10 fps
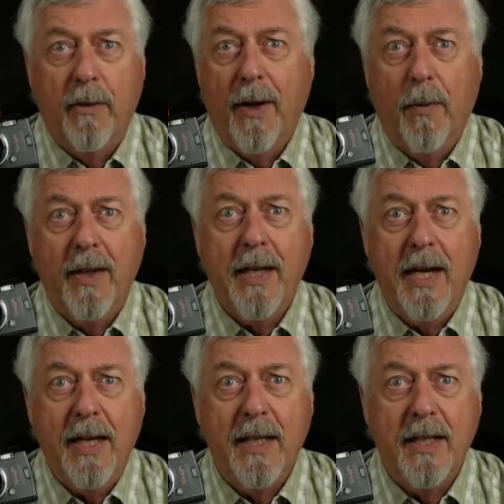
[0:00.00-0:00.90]
Now, what that
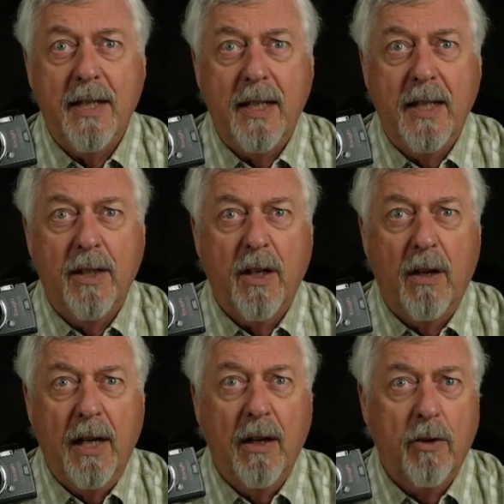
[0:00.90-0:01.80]
is
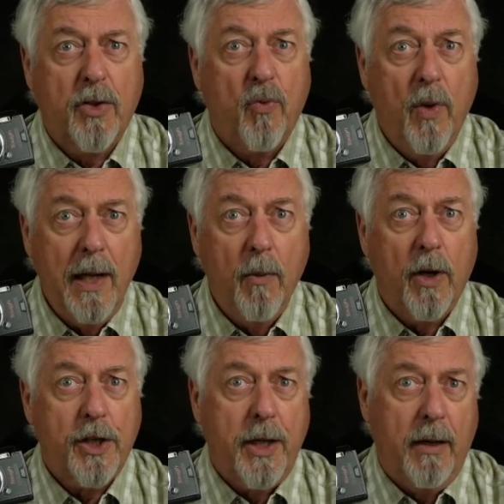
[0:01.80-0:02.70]
it looks really
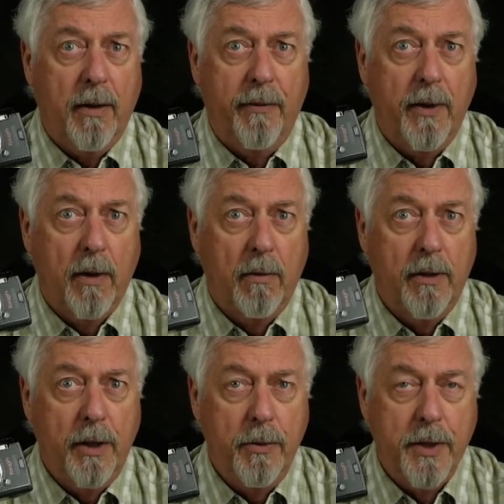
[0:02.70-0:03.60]
washed out if you
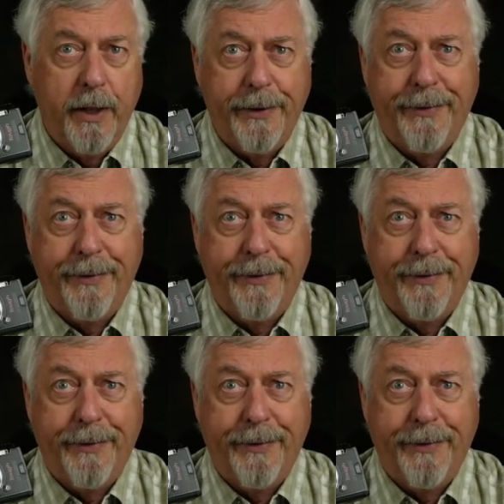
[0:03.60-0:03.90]
use it